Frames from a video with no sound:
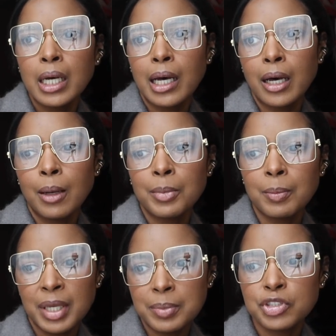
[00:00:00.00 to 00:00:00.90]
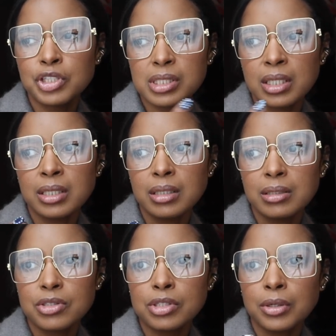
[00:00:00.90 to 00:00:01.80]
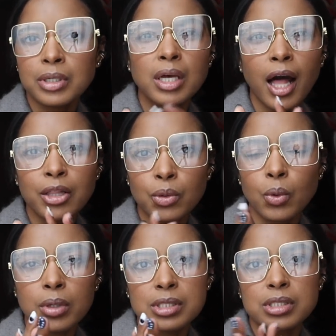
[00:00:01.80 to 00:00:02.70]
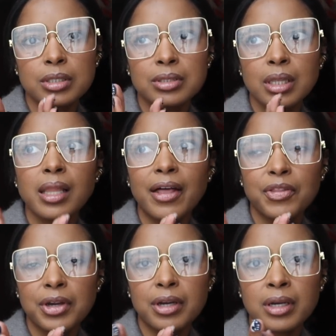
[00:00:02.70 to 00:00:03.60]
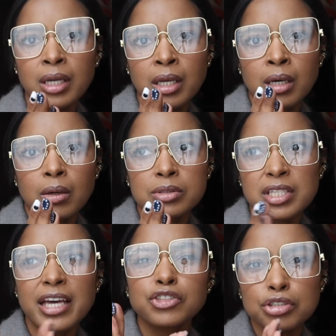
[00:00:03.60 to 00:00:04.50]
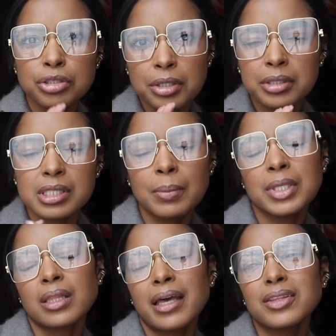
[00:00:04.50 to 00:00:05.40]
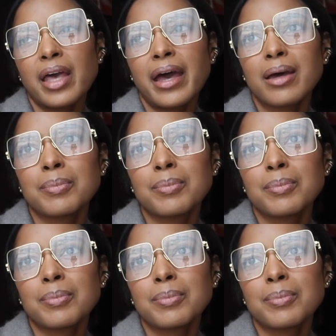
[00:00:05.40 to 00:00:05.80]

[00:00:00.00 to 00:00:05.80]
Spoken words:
But maybe just in a certain color or a certain leather texture or something like that.